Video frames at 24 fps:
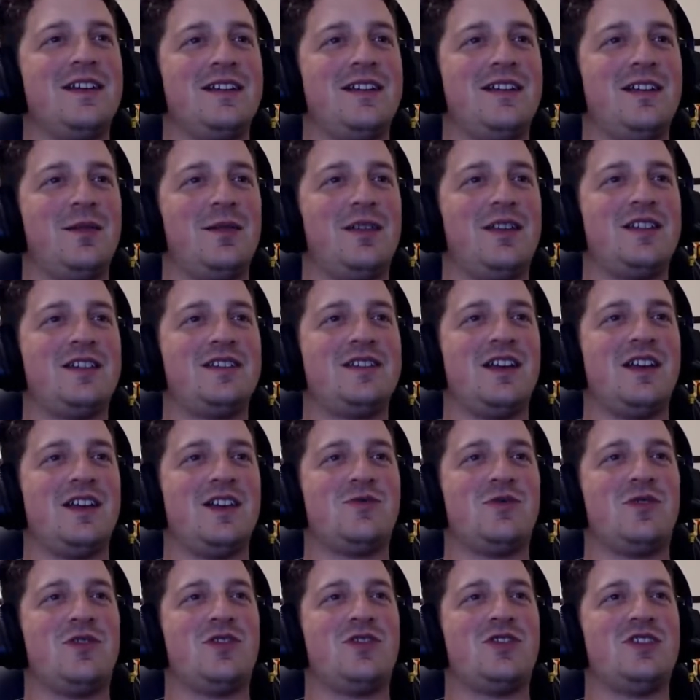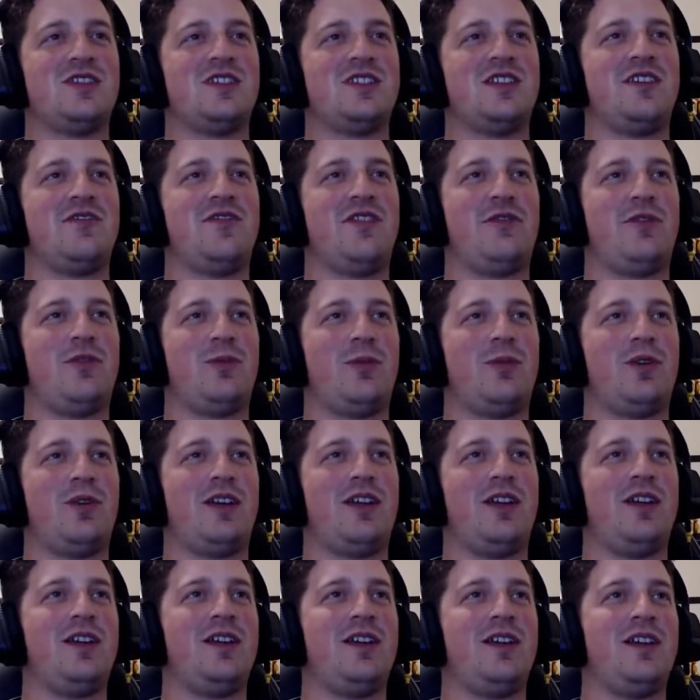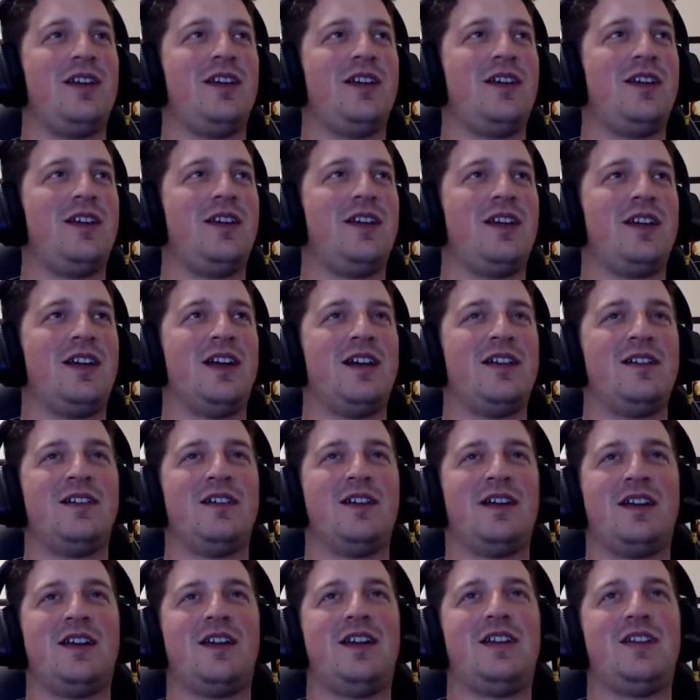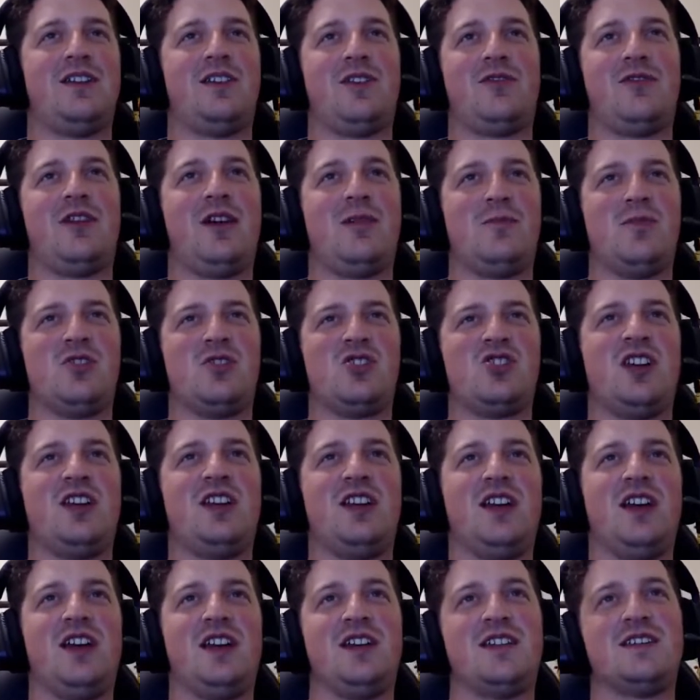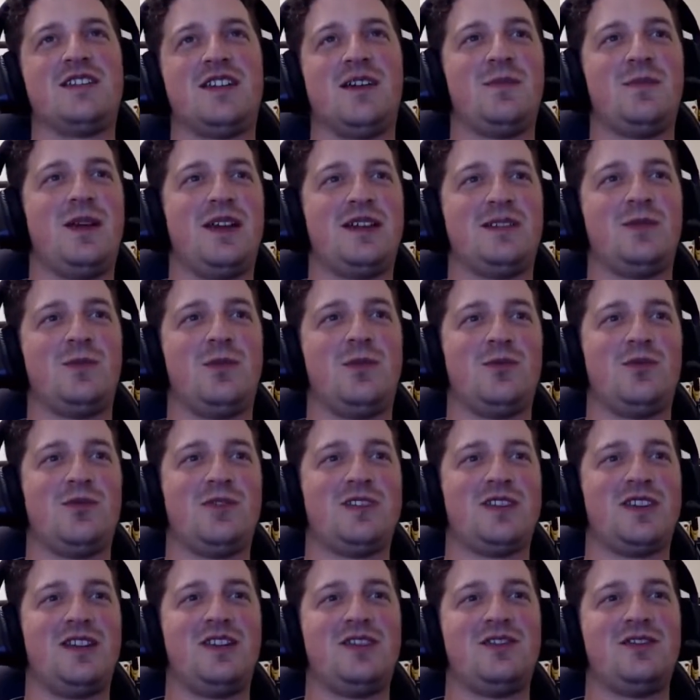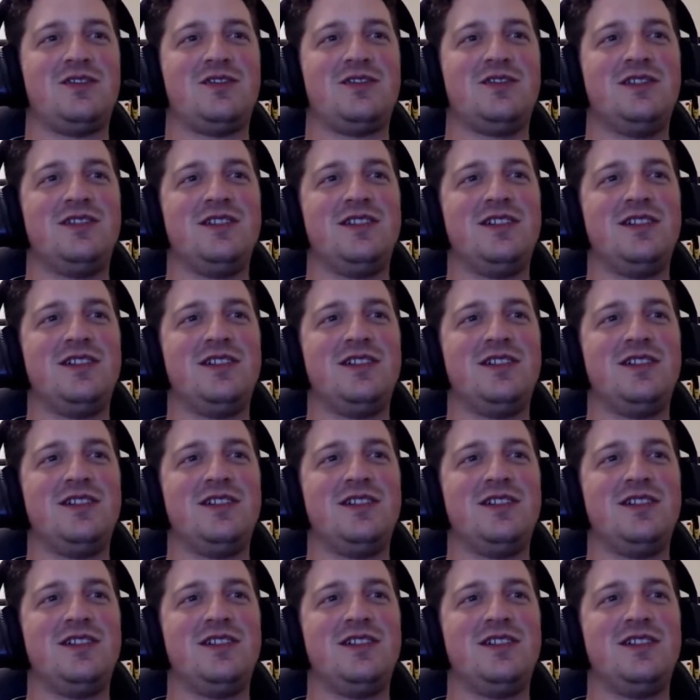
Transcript: Yeah, but at that stage we could just give everybody in the crowd machine guns. That makes it more risky too.